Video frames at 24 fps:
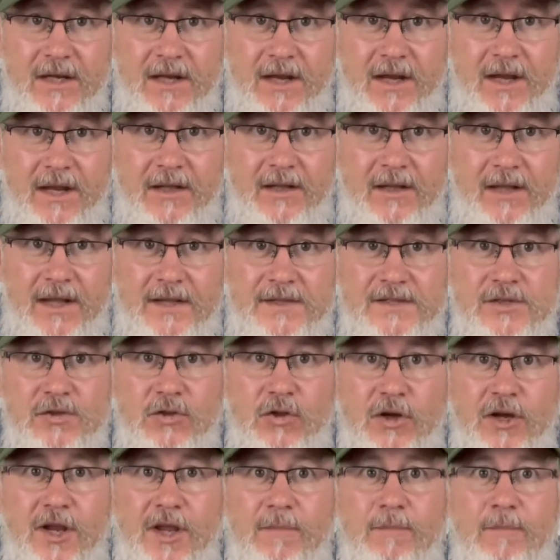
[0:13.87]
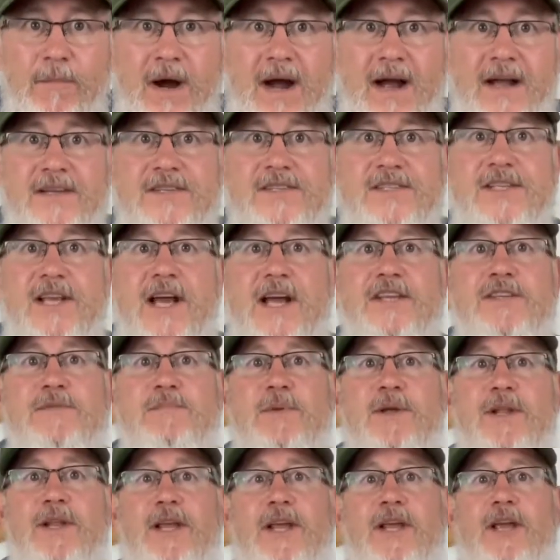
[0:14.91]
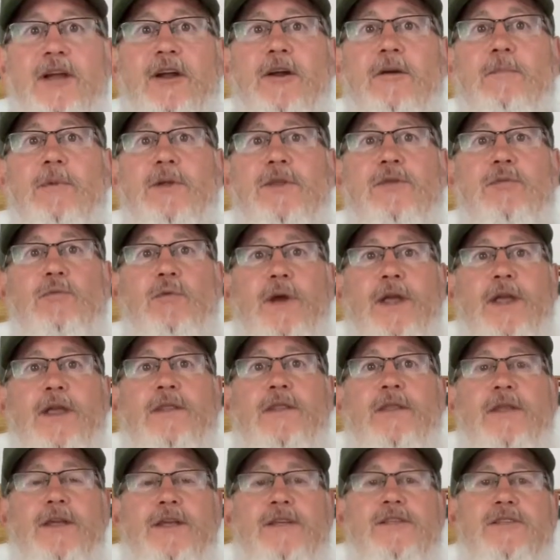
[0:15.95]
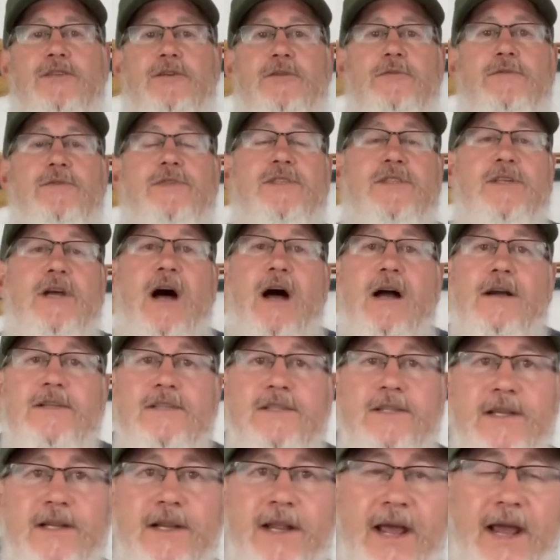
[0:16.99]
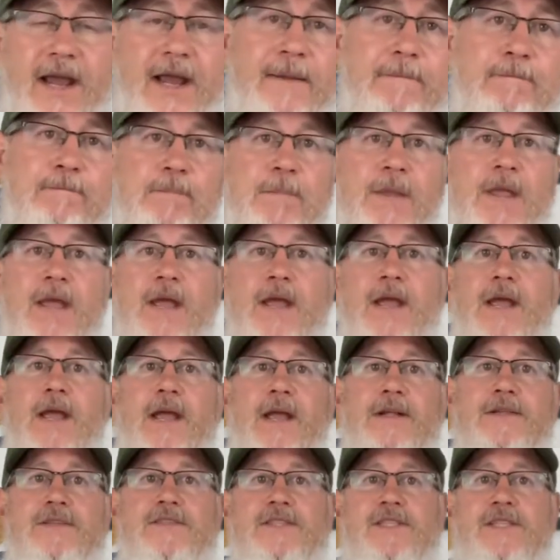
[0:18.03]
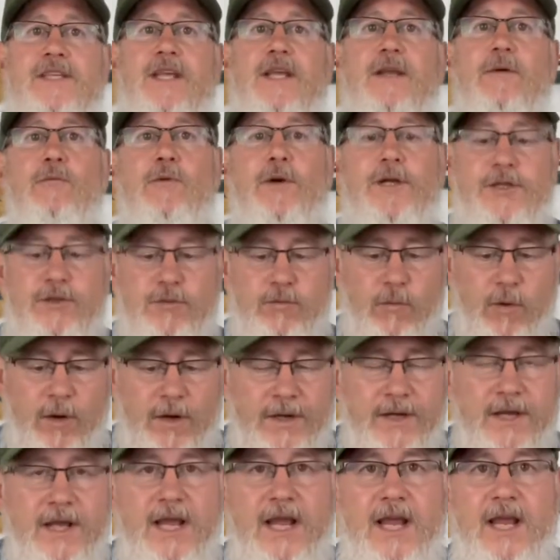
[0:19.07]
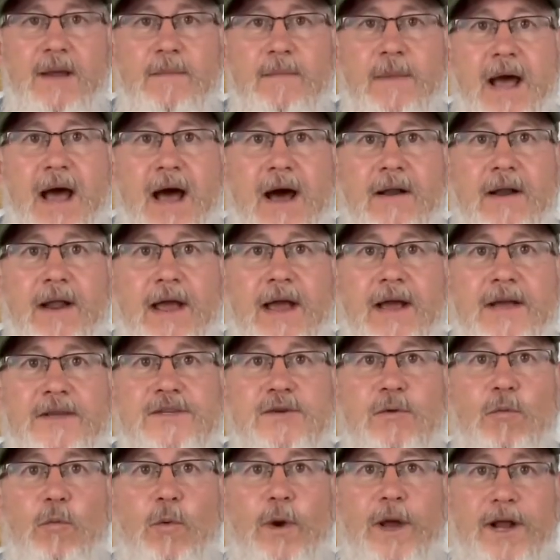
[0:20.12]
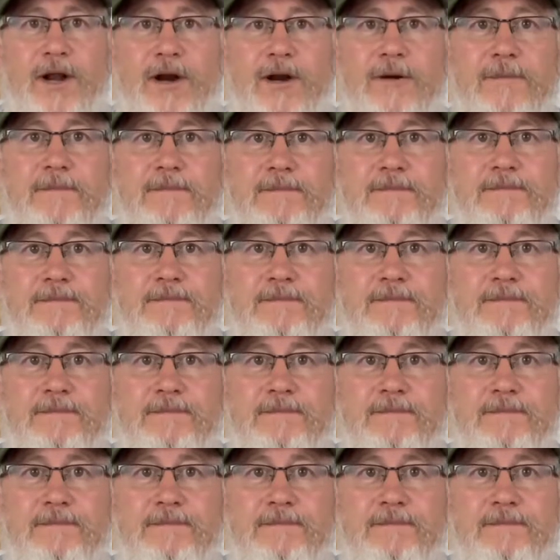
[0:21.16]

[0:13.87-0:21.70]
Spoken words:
And let's look at my assessment here between these two socks today and see which one came out as a winner.